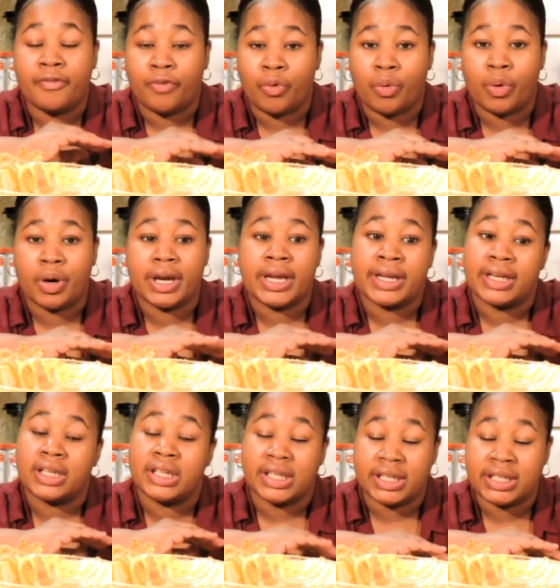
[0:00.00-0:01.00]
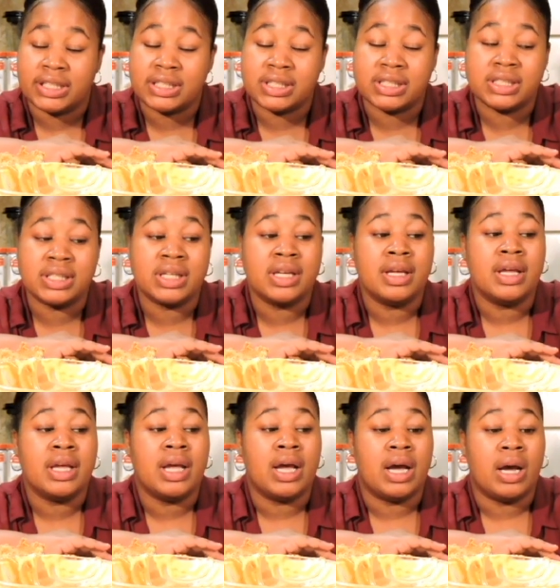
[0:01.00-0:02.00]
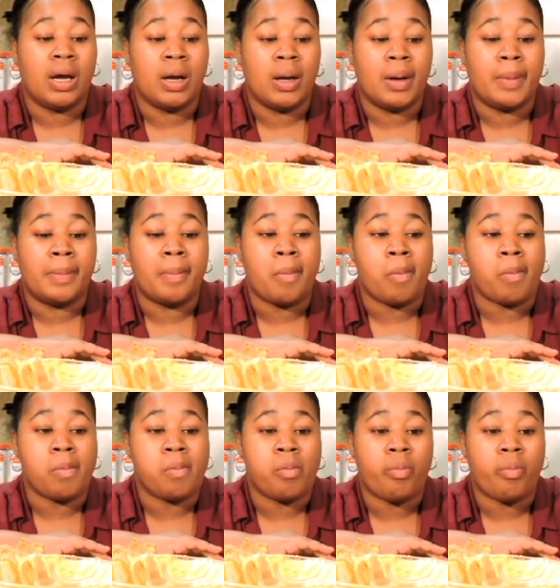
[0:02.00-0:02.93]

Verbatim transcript: for and against. Um,